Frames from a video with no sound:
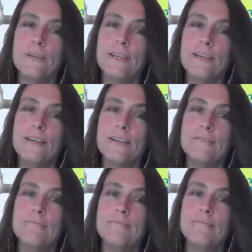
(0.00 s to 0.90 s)

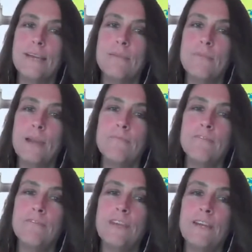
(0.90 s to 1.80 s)
I'm
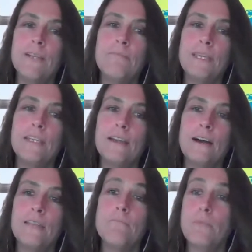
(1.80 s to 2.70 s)
very big
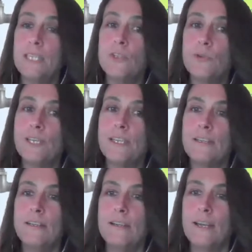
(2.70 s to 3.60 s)
on mentoring
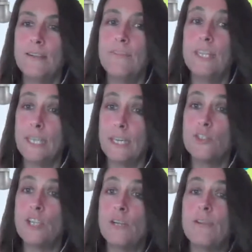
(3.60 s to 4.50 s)
kind of the next
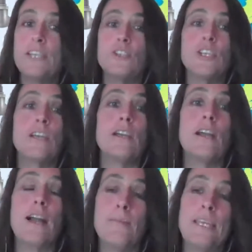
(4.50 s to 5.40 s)
generation
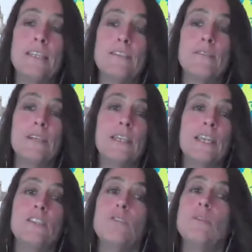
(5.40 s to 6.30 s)
coming into it, and
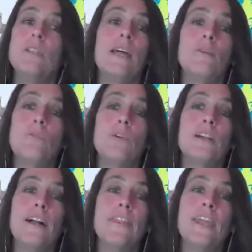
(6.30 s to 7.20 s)
I do a lot of
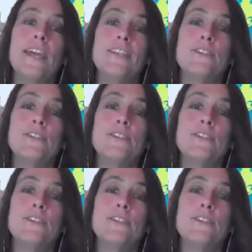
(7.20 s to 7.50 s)
work on that.